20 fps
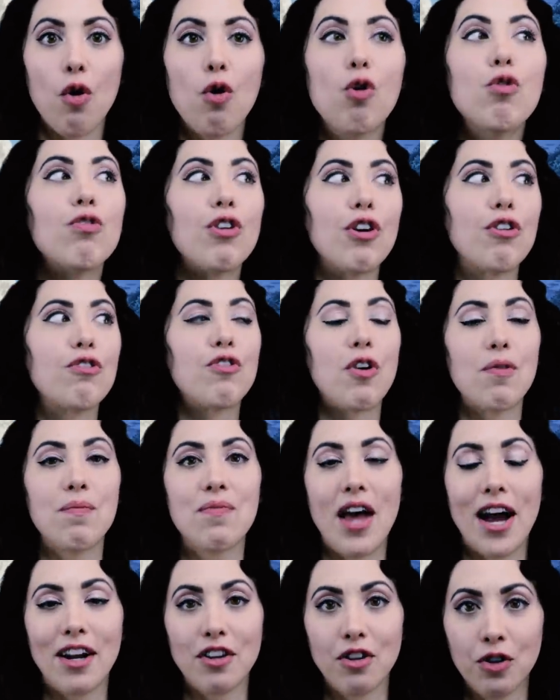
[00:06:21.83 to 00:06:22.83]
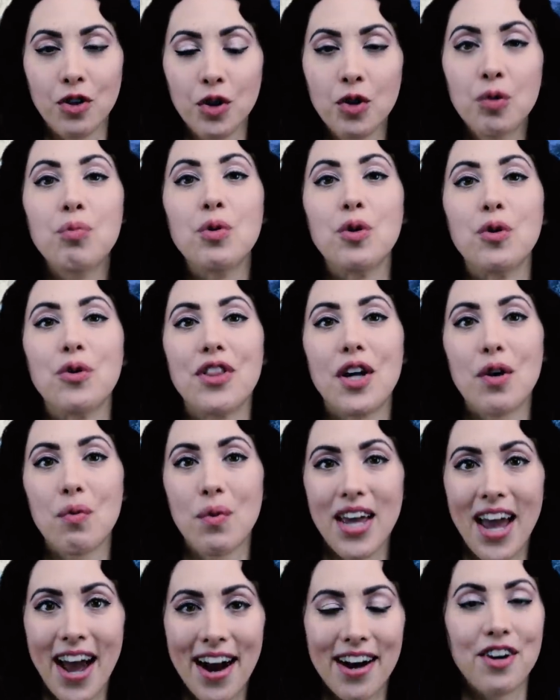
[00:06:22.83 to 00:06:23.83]
over from that new moon that
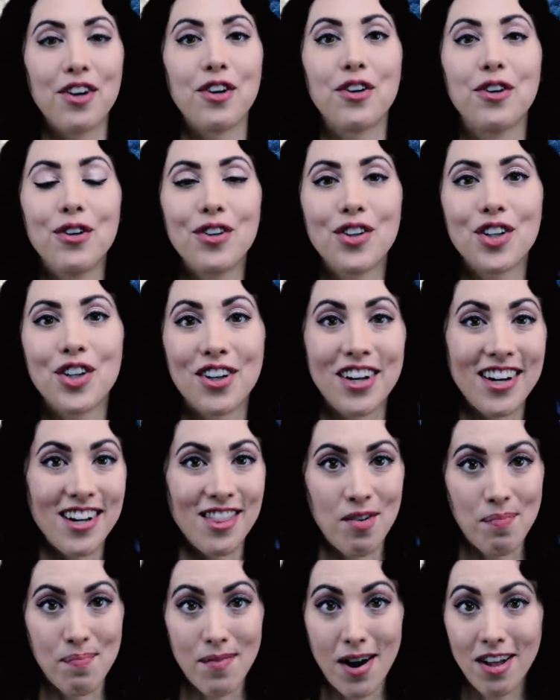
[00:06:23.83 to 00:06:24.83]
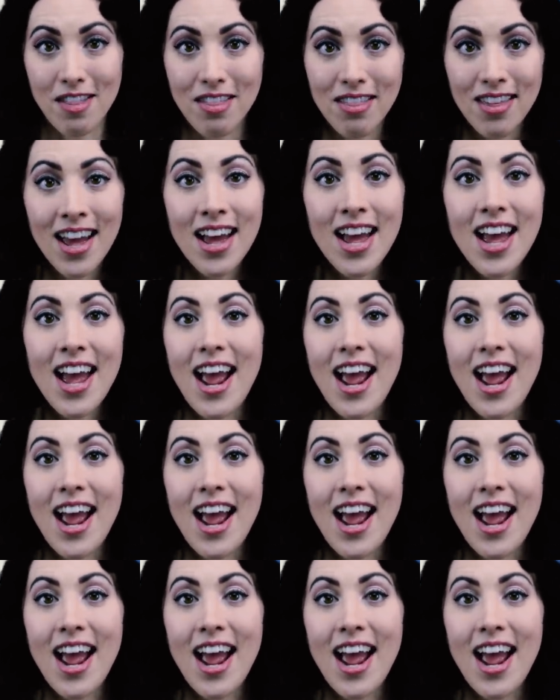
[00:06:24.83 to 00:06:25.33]
we had earlier in the month.